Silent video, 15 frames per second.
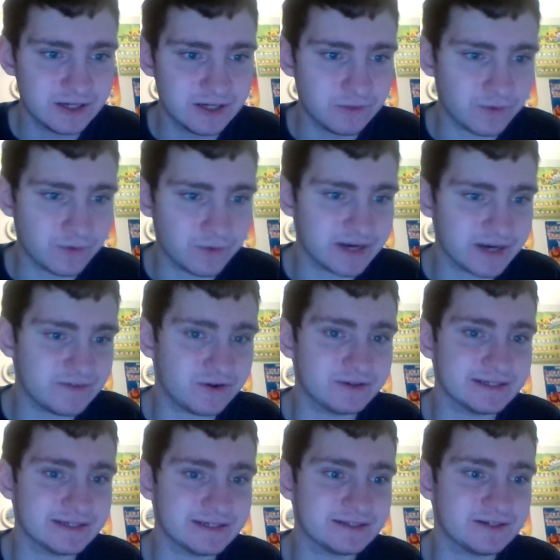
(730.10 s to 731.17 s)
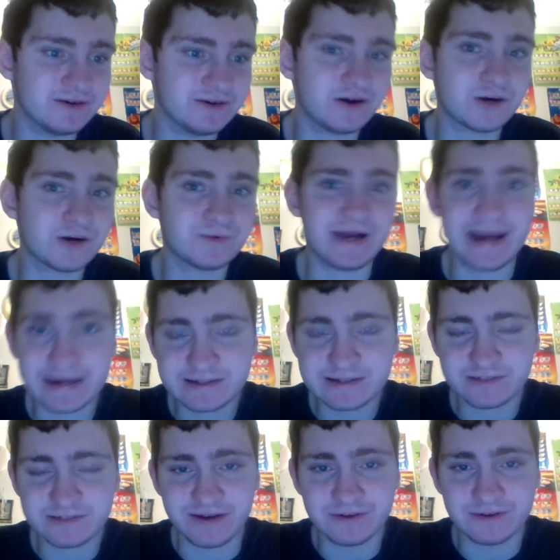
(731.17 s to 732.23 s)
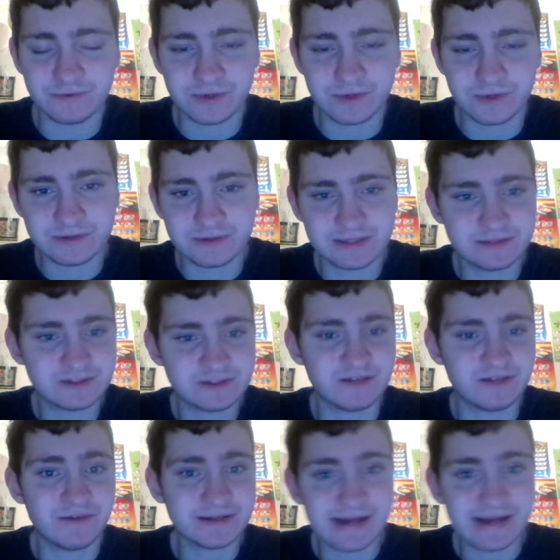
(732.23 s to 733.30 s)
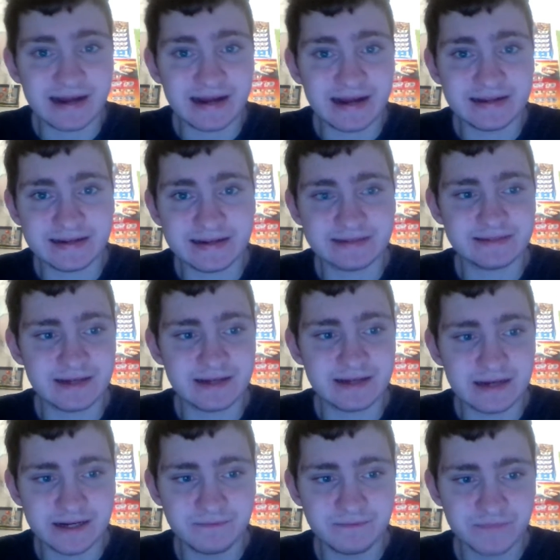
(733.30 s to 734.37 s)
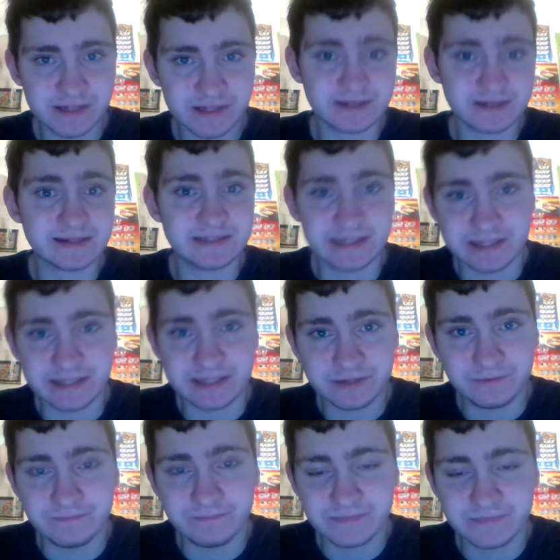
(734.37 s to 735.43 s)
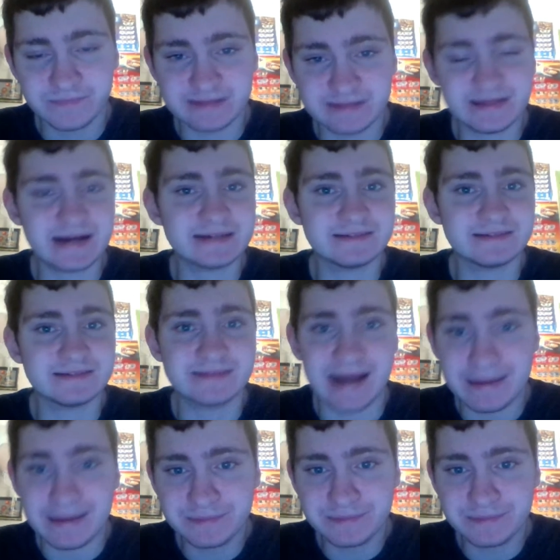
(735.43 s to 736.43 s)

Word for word: where you have all these, you know, horrible acts around the world and stuff like that, and uh, it's going to continue it's not going to stop.